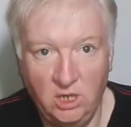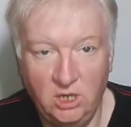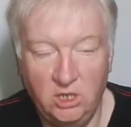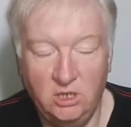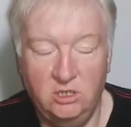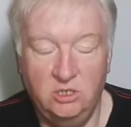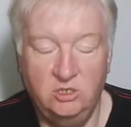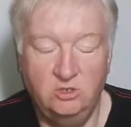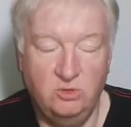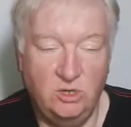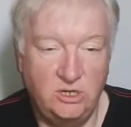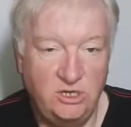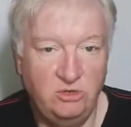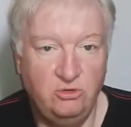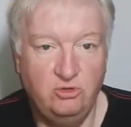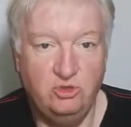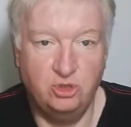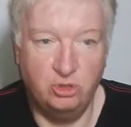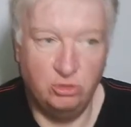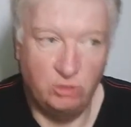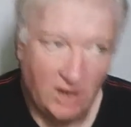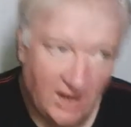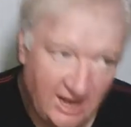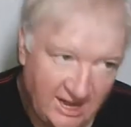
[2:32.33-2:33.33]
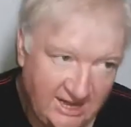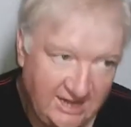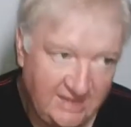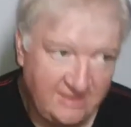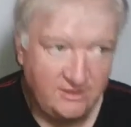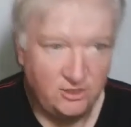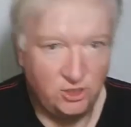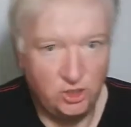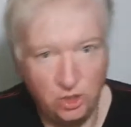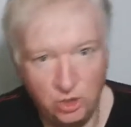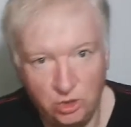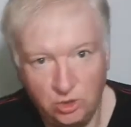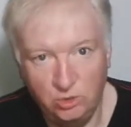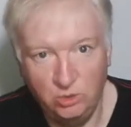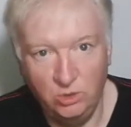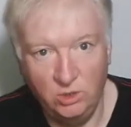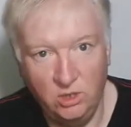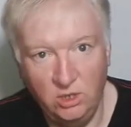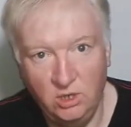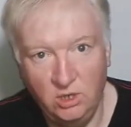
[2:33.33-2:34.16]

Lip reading: Because when you try the do,